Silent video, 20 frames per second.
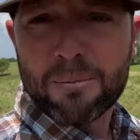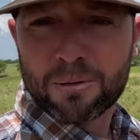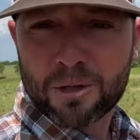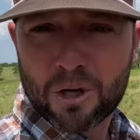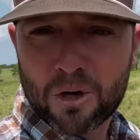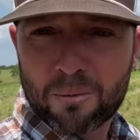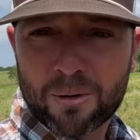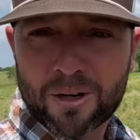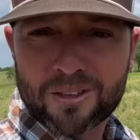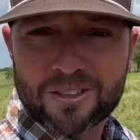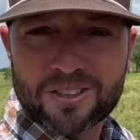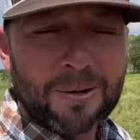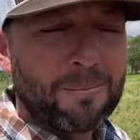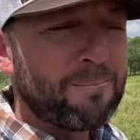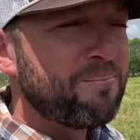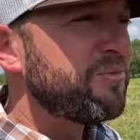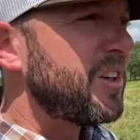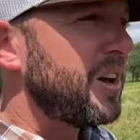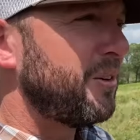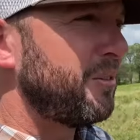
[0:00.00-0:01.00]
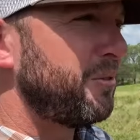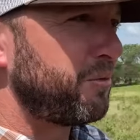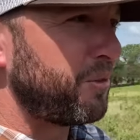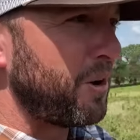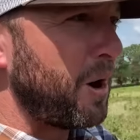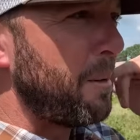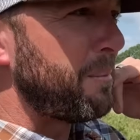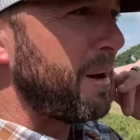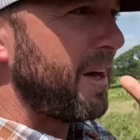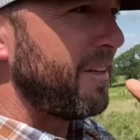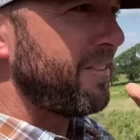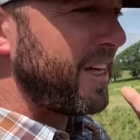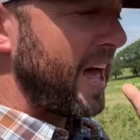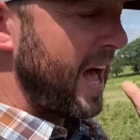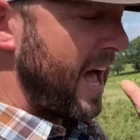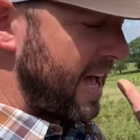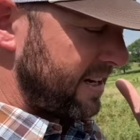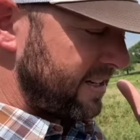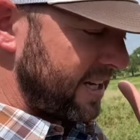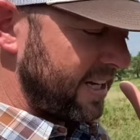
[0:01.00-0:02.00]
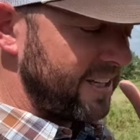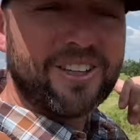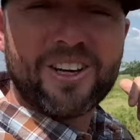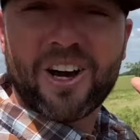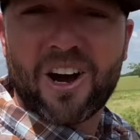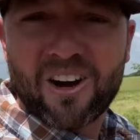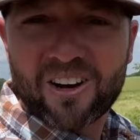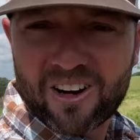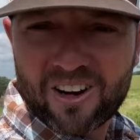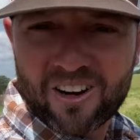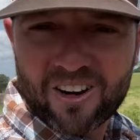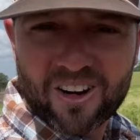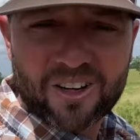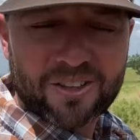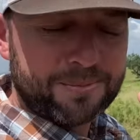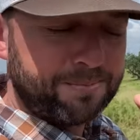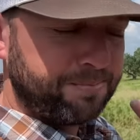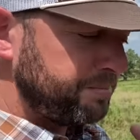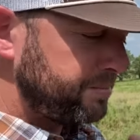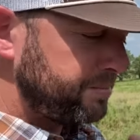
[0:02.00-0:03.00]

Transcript: bloomers from that young herd.